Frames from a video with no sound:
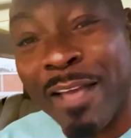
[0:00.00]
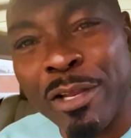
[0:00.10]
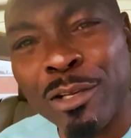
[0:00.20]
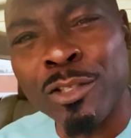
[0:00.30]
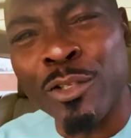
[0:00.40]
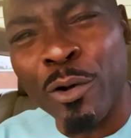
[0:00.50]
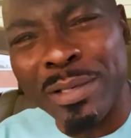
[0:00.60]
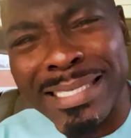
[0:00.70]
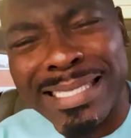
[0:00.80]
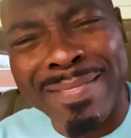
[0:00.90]
Have you not
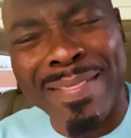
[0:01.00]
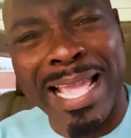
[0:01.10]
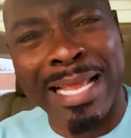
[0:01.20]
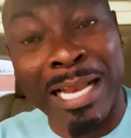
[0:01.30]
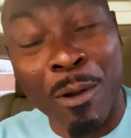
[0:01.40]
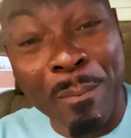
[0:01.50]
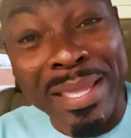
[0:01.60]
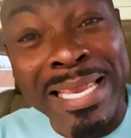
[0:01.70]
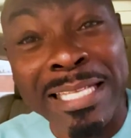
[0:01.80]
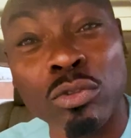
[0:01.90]
noticed that they are now
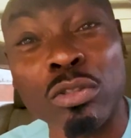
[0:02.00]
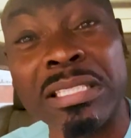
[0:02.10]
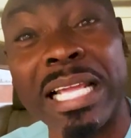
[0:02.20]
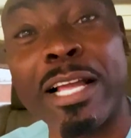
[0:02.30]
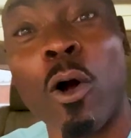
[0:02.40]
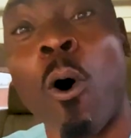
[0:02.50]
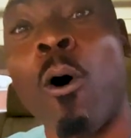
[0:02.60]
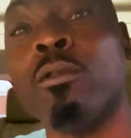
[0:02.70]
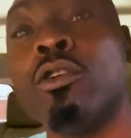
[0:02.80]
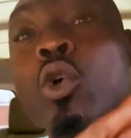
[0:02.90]
beginning to take
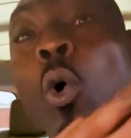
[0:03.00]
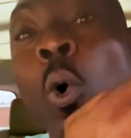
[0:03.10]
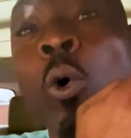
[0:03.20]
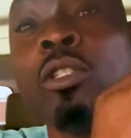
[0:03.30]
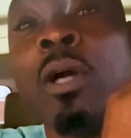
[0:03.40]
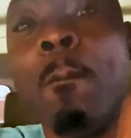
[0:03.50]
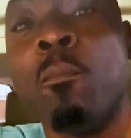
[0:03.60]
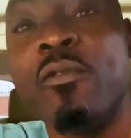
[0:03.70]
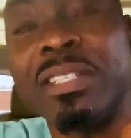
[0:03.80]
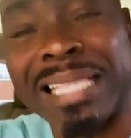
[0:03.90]
all those old
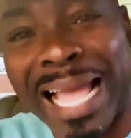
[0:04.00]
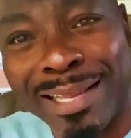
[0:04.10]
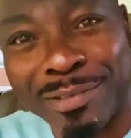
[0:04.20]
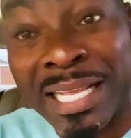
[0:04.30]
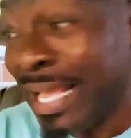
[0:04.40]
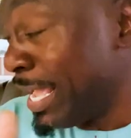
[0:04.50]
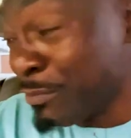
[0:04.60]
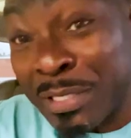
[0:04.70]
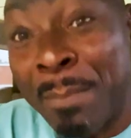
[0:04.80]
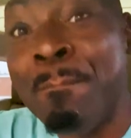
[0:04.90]
movie titles
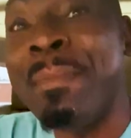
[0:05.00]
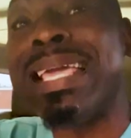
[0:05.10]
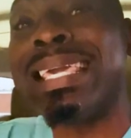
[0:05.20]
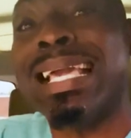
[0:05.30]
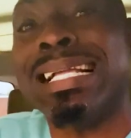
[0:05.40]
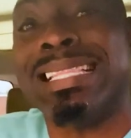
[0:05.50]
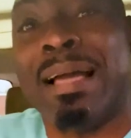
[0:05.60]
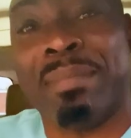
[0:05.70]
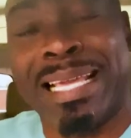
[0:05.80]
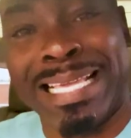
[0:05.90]
and remaking
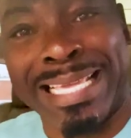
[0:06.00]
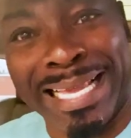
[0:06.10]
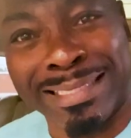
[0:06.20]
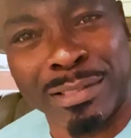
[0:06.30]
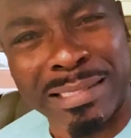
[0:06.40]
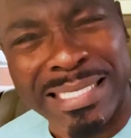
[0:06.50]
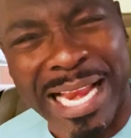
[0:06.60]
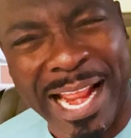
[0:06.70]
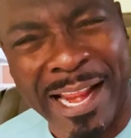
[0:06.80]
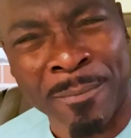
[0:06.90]
them again
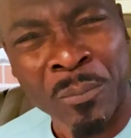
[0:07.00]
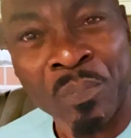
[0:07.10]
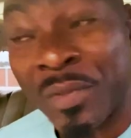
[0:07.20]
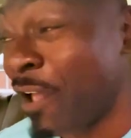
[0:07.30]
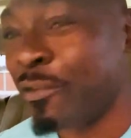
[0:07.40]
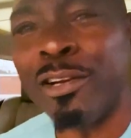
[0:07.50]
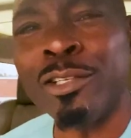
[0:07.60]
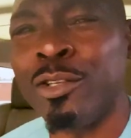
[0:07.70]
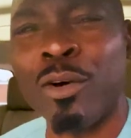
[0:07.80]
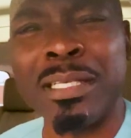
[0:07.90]
today? Have you not
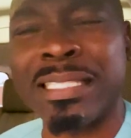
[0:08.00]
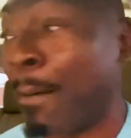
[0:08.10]
noticed